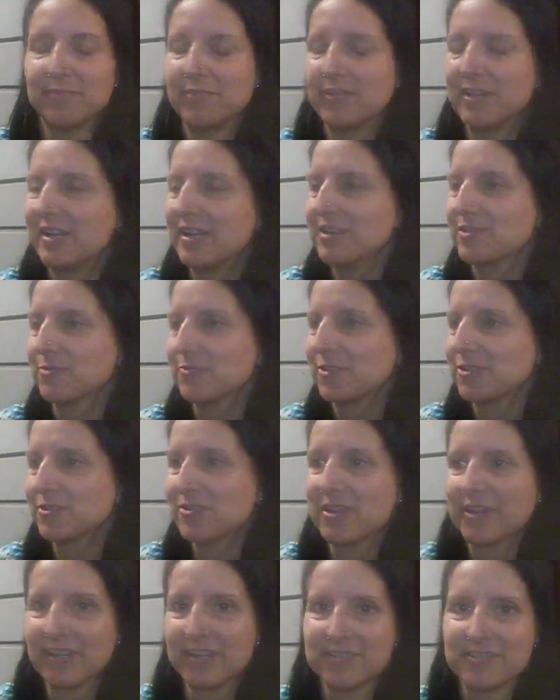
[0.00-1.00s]
place, or when you're
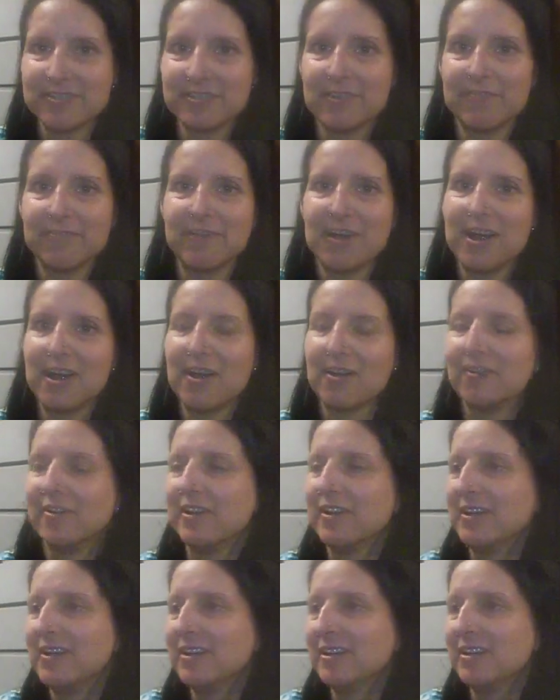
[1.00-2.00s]
trying to get stuff out,
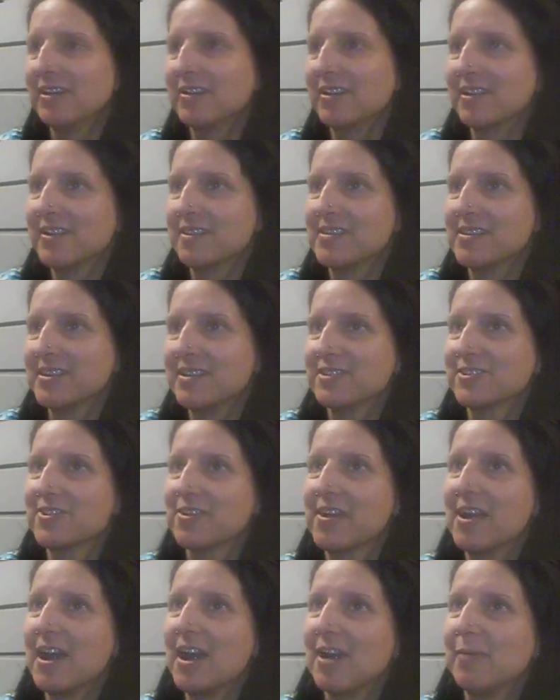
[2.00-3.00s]
a lot of things
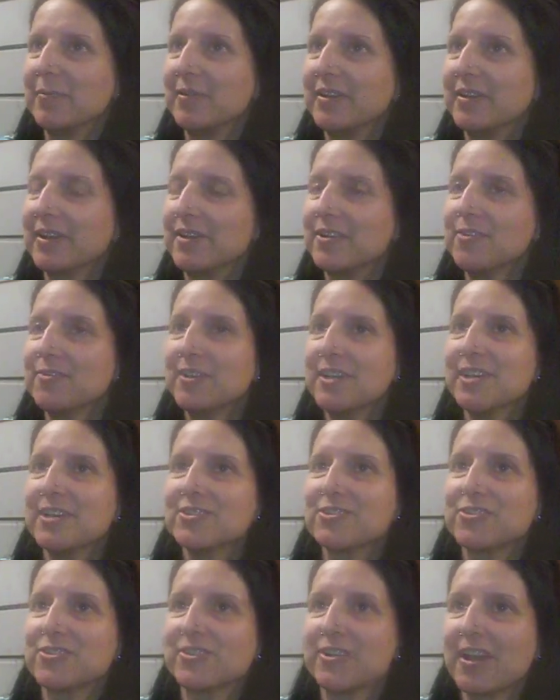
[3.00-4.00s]
start happening. I know
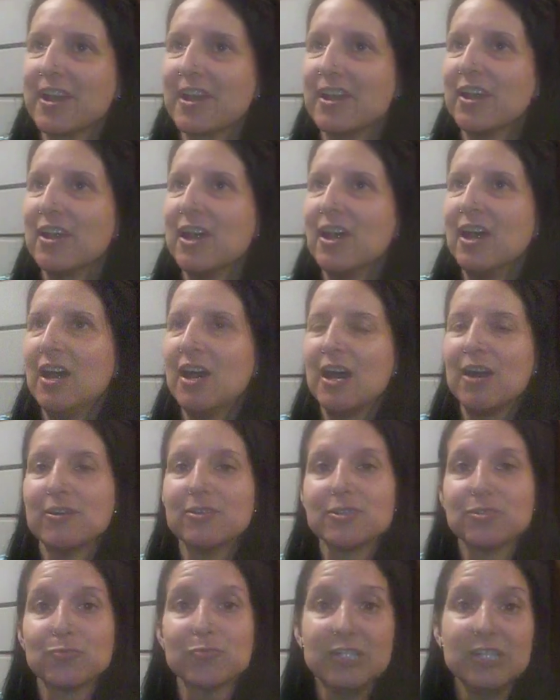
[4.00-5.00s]
yesterday I
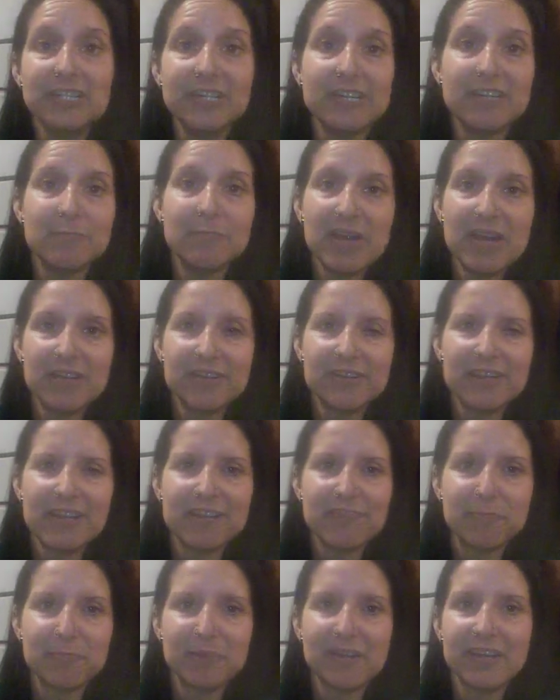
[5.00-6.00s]
was really in a
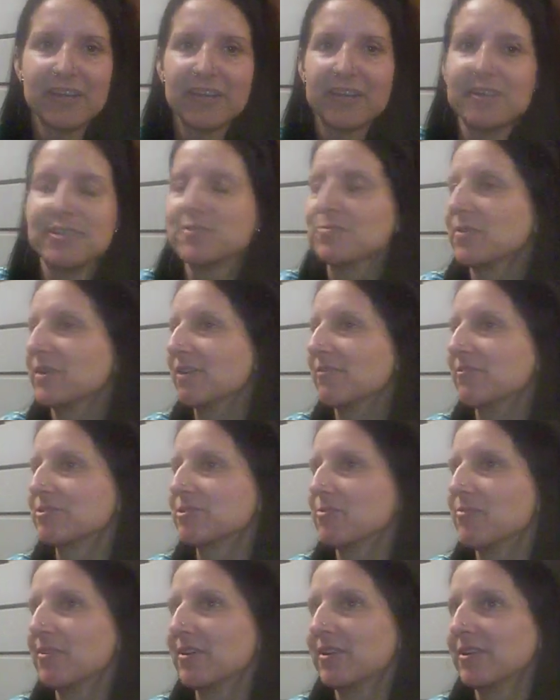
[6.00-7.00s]
meditative place when I was
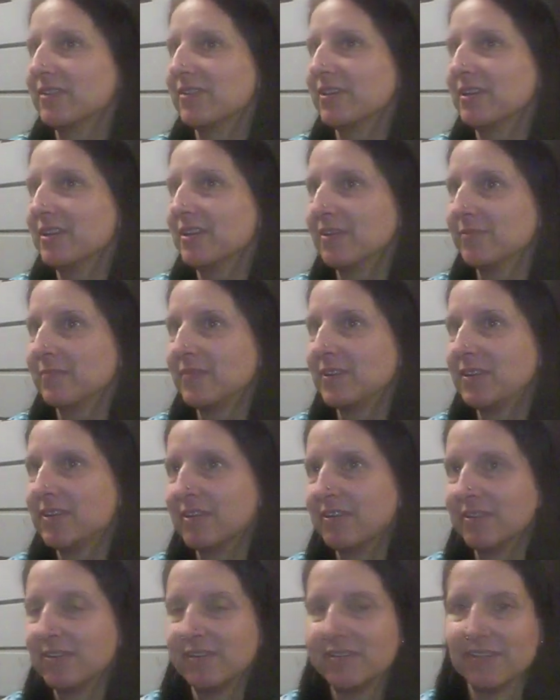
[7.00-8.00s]
going on
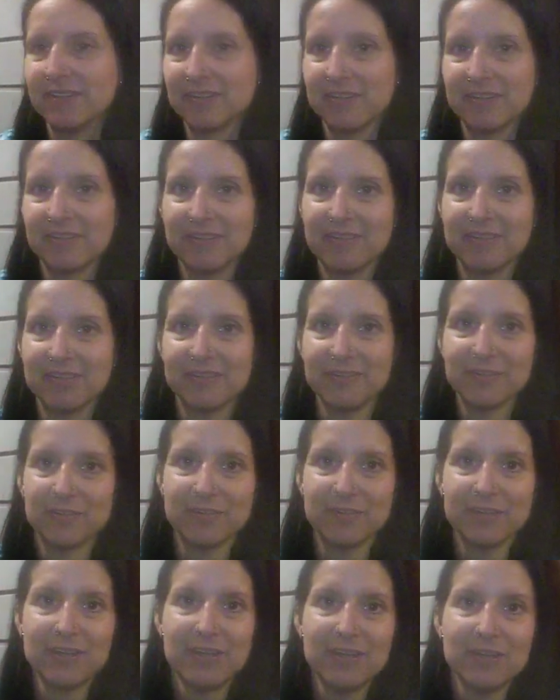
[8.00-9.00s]
the
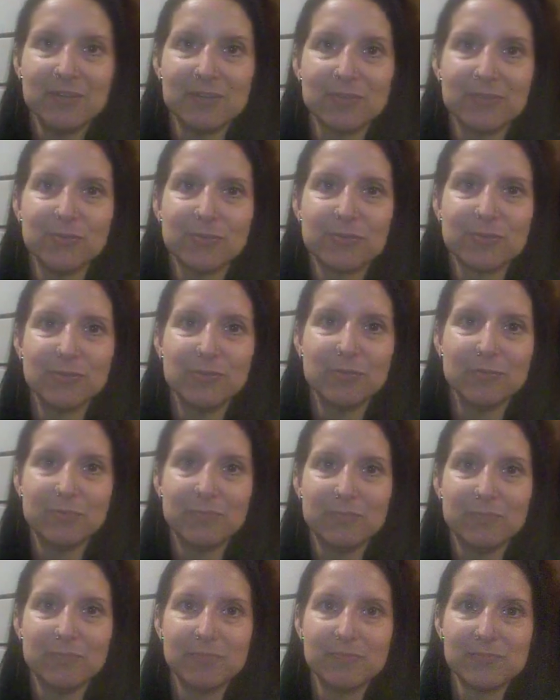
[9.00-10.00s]
little
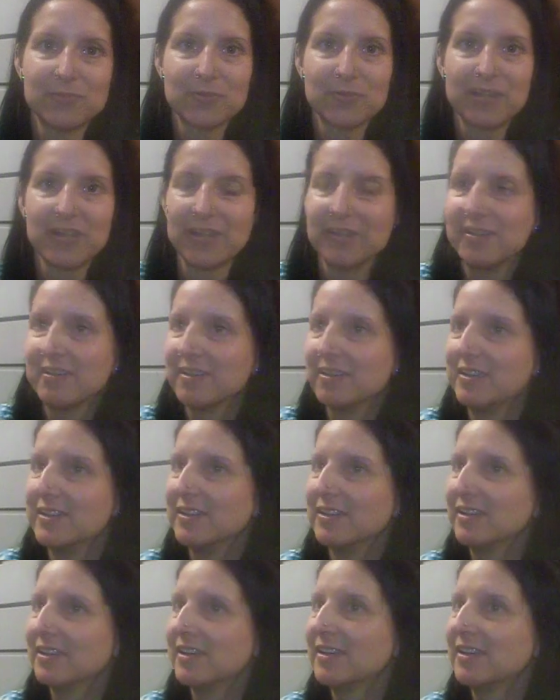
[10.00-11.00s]
local train
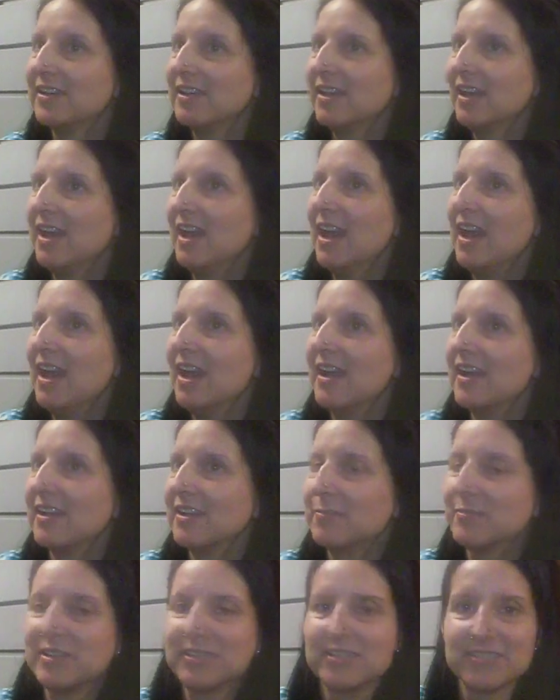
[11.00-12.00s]
thing.
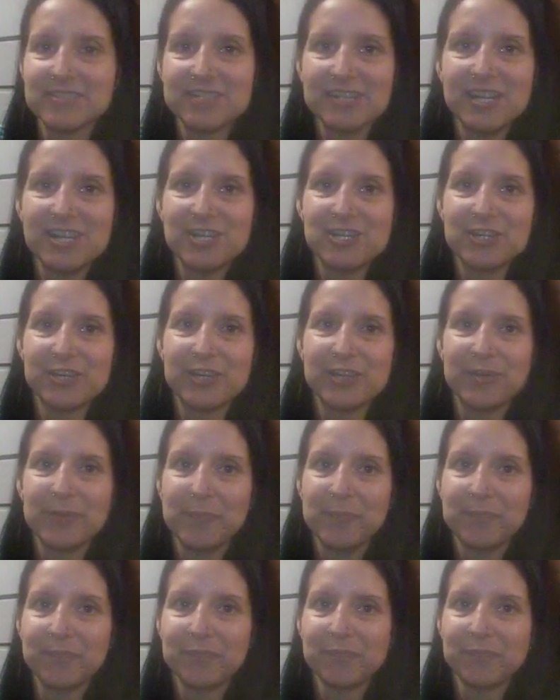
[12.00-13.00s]
And I'm at the station,